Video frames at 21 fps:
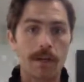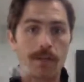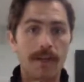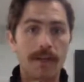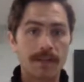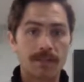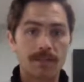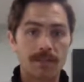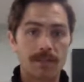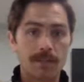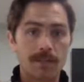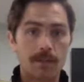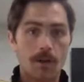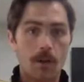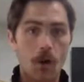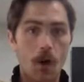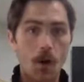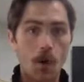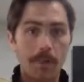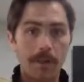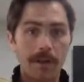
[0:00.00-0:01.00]
and that's just
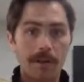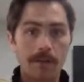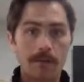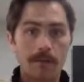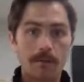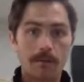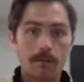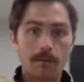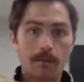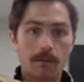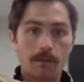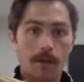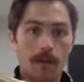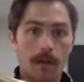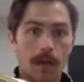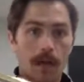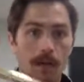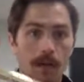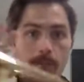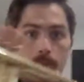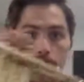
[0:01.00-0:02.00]
open,
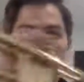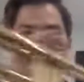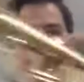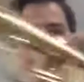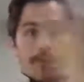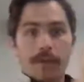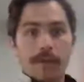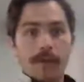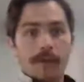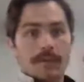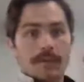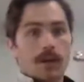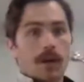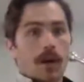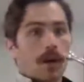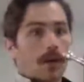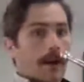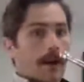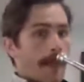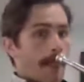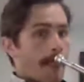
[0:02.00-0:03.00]
no fingers at
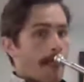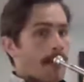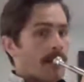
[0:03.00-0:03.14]
all, right?